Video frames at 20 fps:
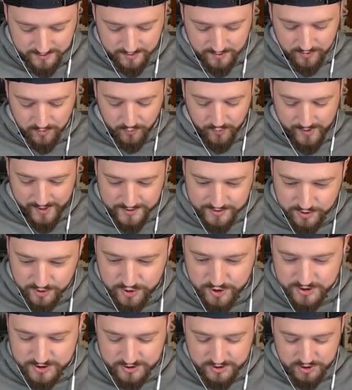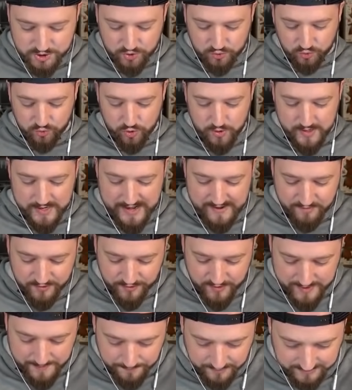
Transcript: Wizard, just destroy everything,